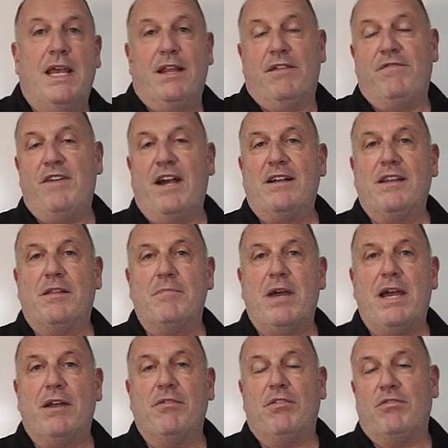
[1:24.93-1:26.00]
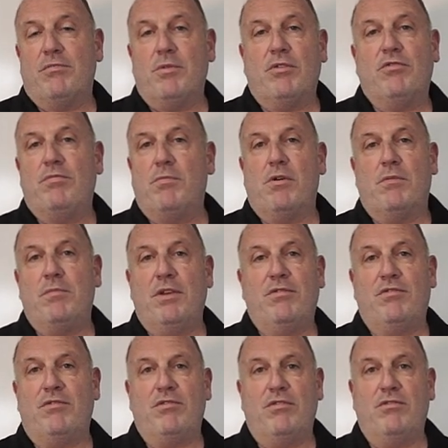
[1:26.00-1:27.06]
The fact of the matter is most small
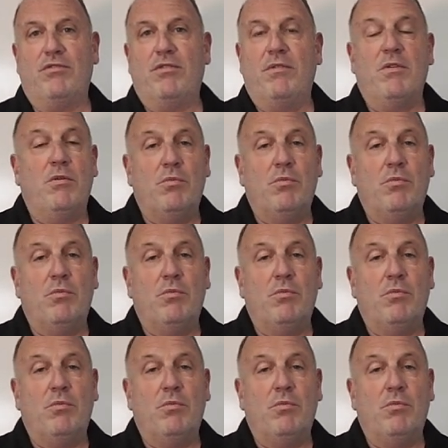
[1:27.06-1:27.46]
businesses